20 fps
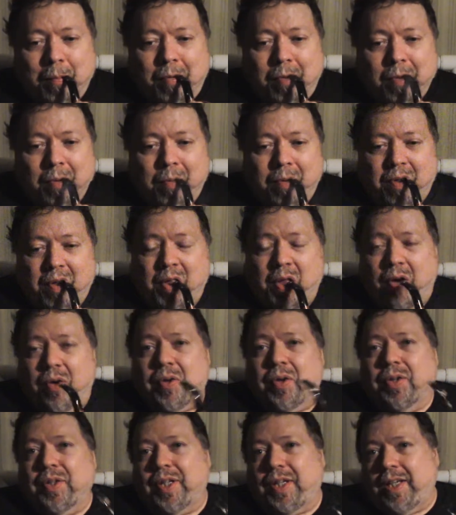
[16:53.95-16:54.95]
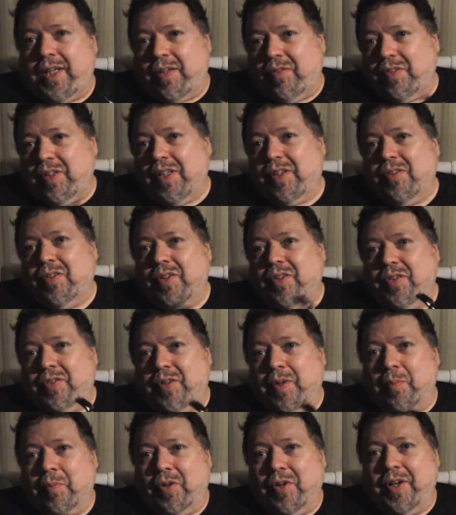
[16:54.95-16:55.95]
It was in the early evening on a
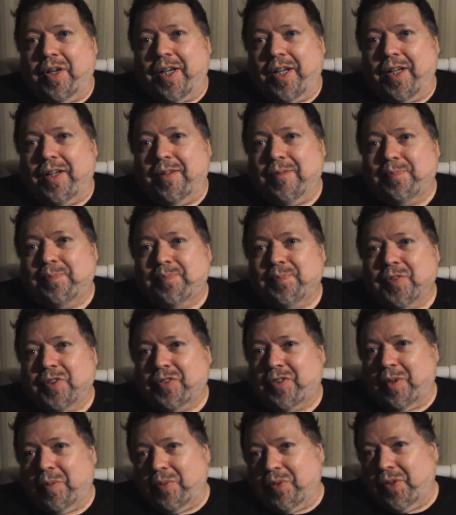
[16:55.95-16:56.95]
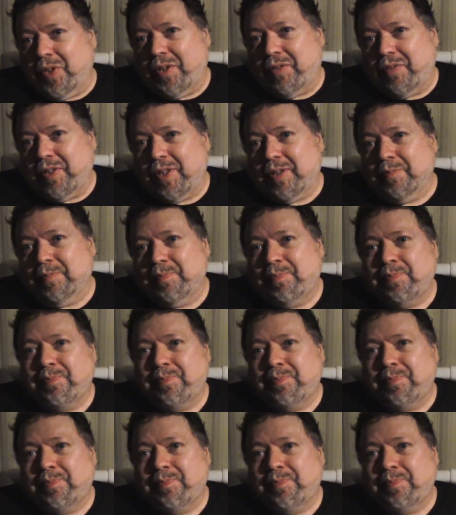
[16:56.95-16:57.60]
summer evening.